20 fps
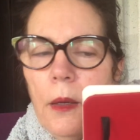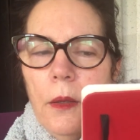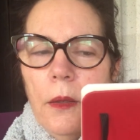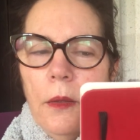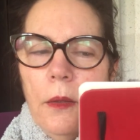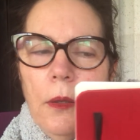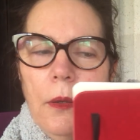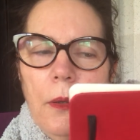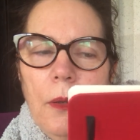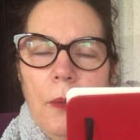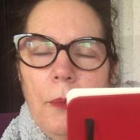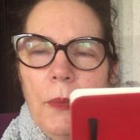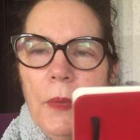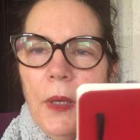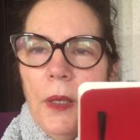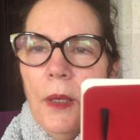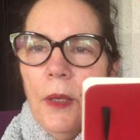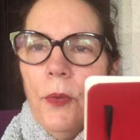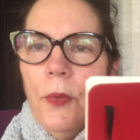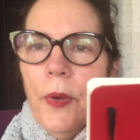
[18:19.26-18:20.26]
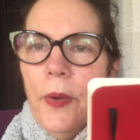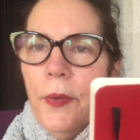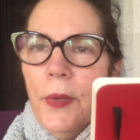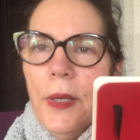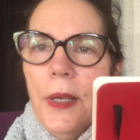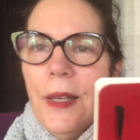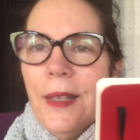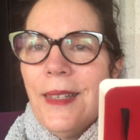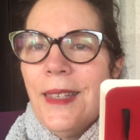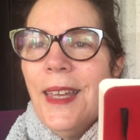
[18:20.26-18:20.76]
So I'm getting very
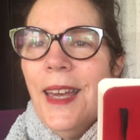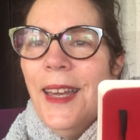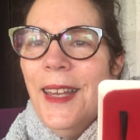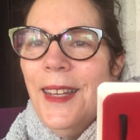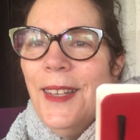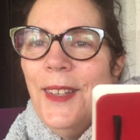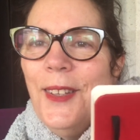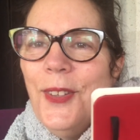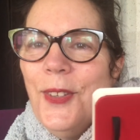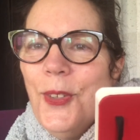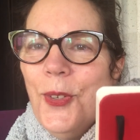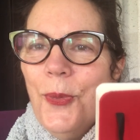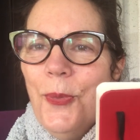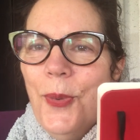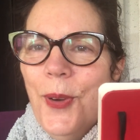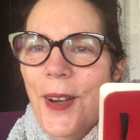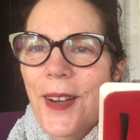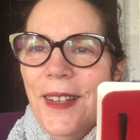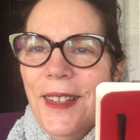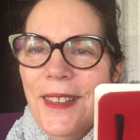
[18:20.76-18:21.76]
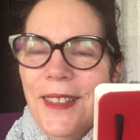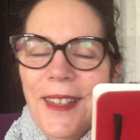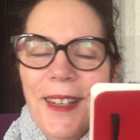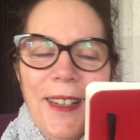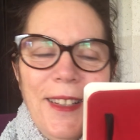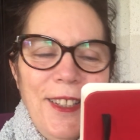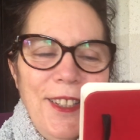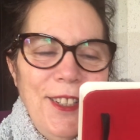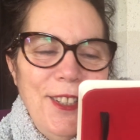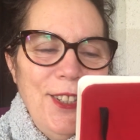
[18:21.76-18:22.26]
excited to buy
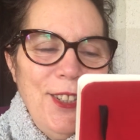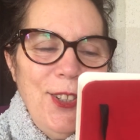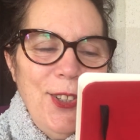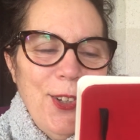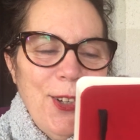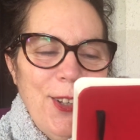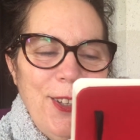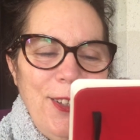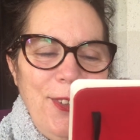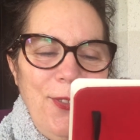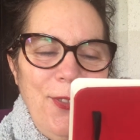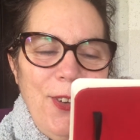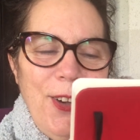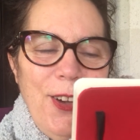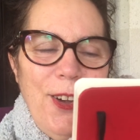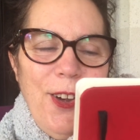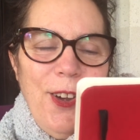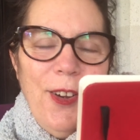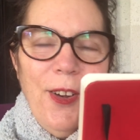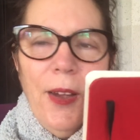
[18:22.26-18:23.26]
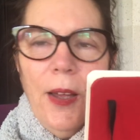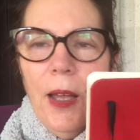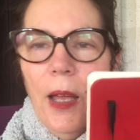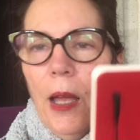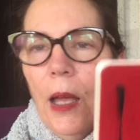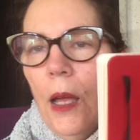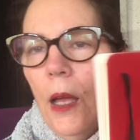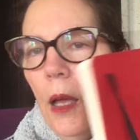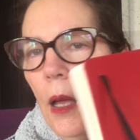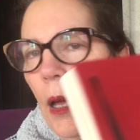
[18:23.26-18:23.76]
Dutch chocolate for her,
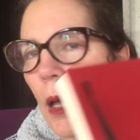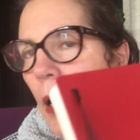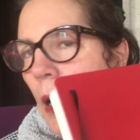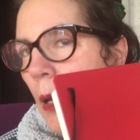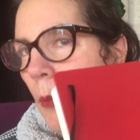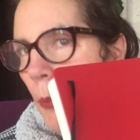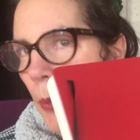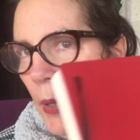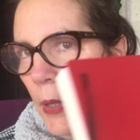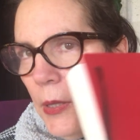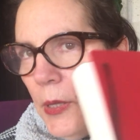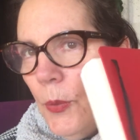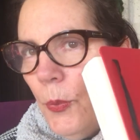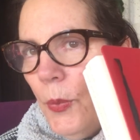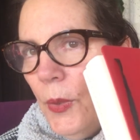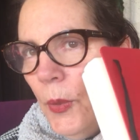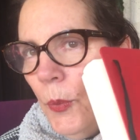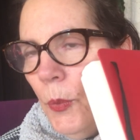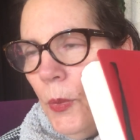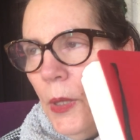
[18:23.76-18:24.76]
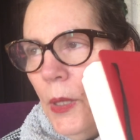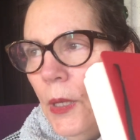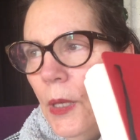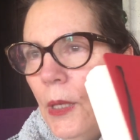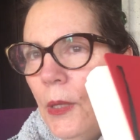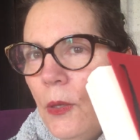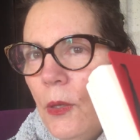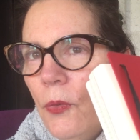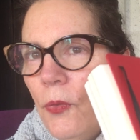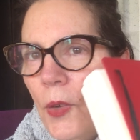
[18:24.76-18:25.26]
and possibly me,
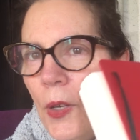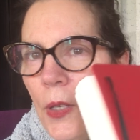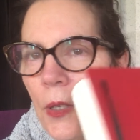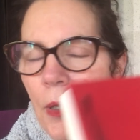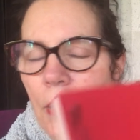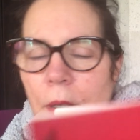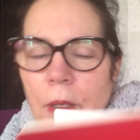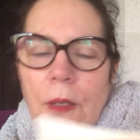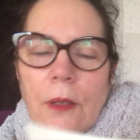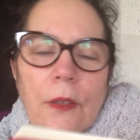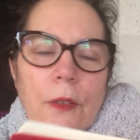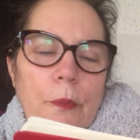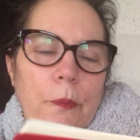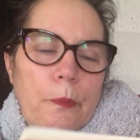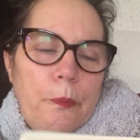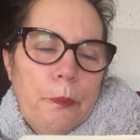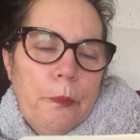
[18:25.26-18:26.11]
as if I need it.